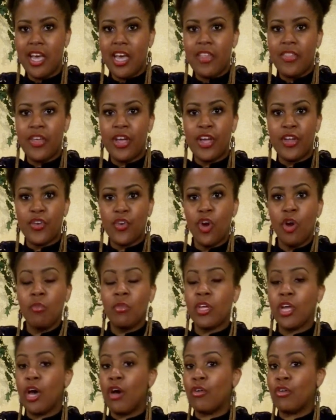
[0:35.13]
There are
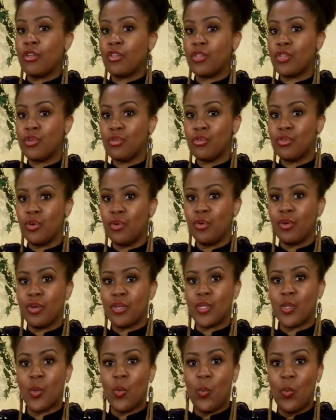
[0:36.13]
normally only two doors,
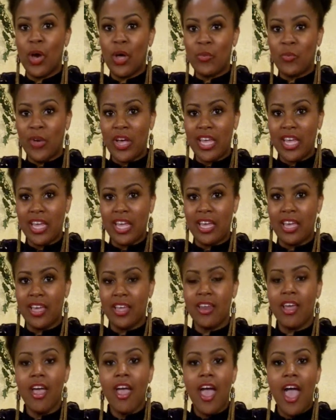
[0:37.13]
one way
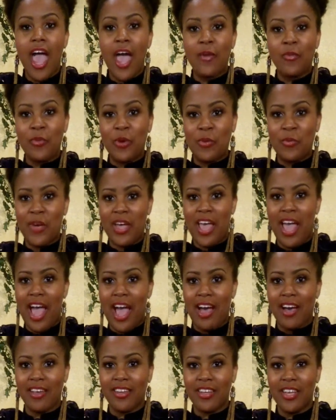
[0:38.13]
in and one way
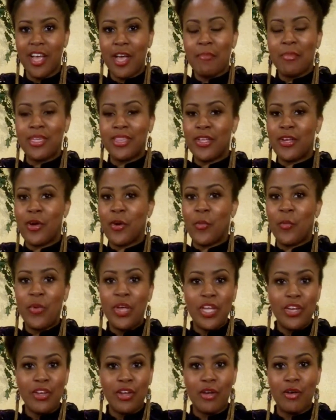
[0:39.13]
out, but there are
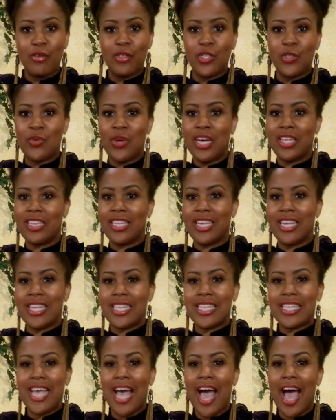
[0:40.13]
windows throughout the
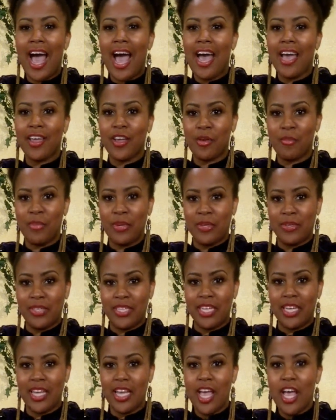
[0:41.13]
entire
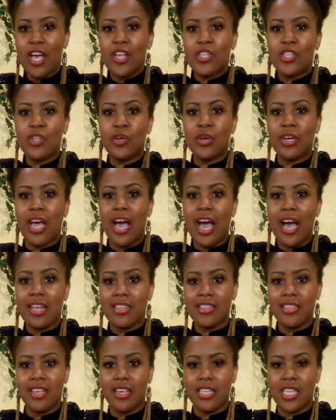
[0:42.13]
building. So
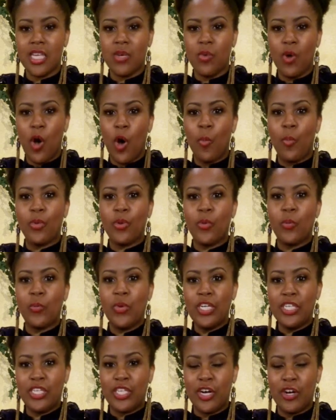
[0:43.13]
God says he will open a
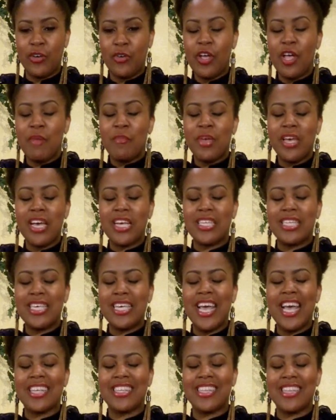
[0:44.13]
window because he
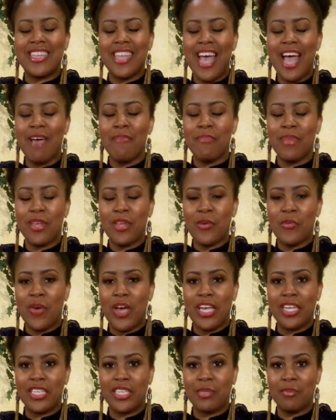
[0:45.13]
has that many
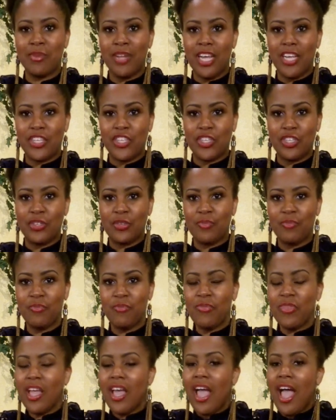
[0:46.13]
ways to bless
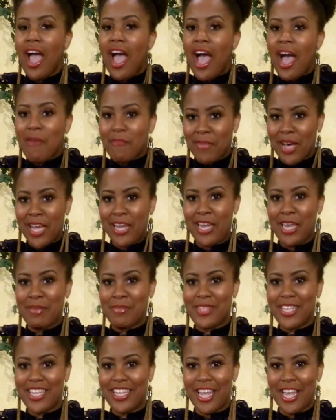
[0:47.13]
you. My name's
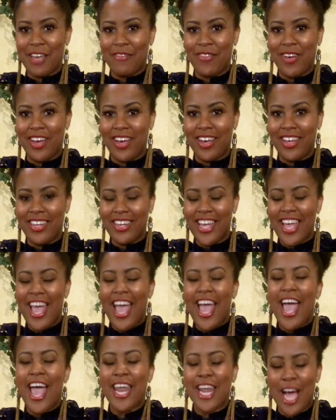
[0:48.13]
Kalea Vaughn,
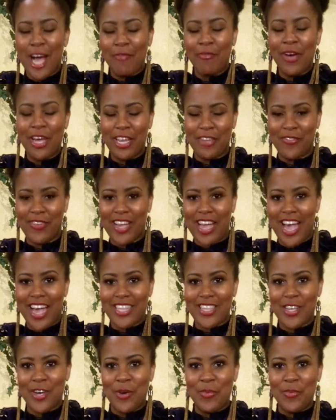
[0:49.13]
and I'm waiting for God
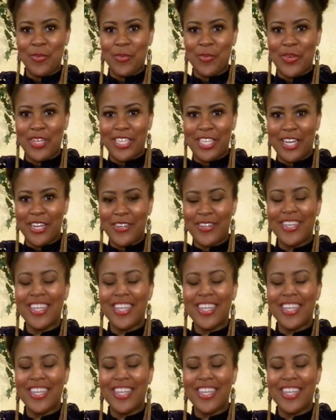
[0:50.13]
to open a window.